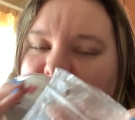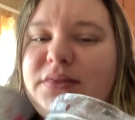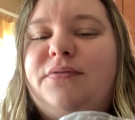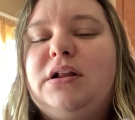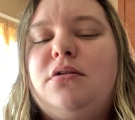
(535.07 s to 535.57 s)

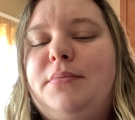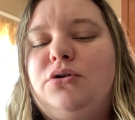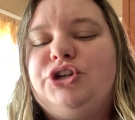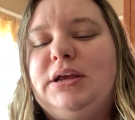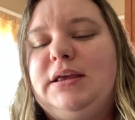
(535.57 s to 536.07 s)
The vanilla
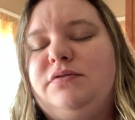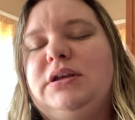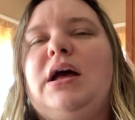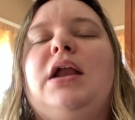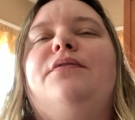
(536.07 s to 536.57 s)
milkshake gives
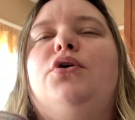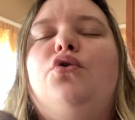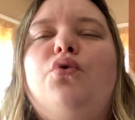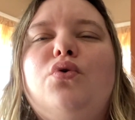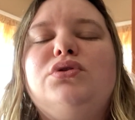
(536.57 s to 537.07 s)
it kind of a
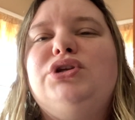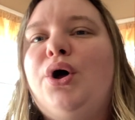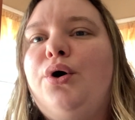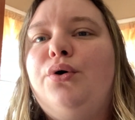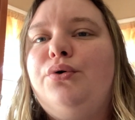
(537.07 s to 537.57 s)
cool
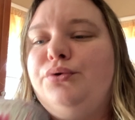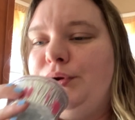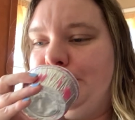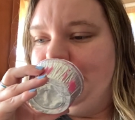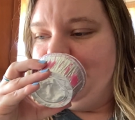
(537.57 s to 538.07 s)

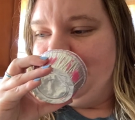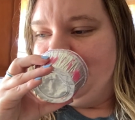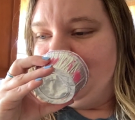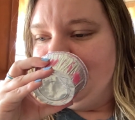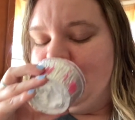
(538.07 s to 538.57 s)
tone.
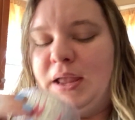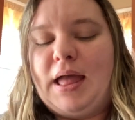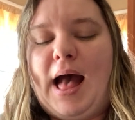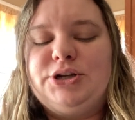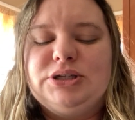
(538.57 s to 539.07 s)

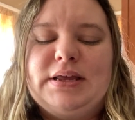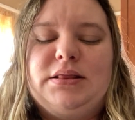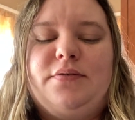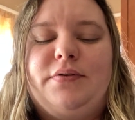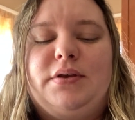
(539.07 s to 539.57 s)
Yeah, I just
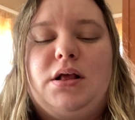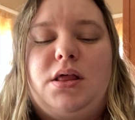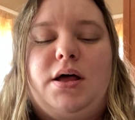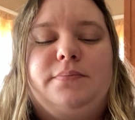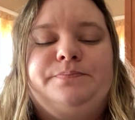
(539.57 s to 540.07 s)
like the
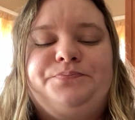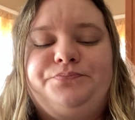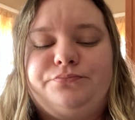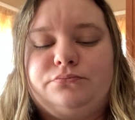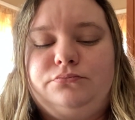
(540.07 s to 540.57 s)
vanilla.
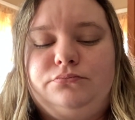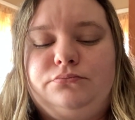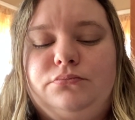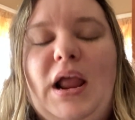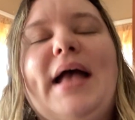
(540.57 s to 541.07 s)

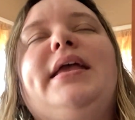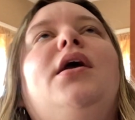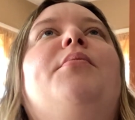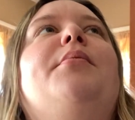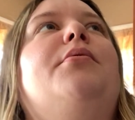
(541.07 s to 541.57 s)
I
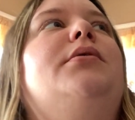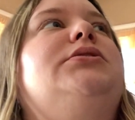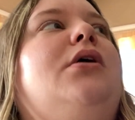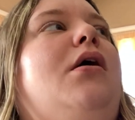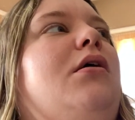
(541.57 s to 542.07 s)
can't remember what
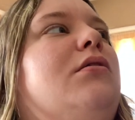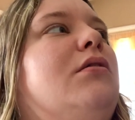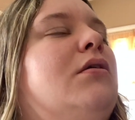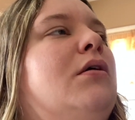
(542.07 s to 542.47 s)
it's called.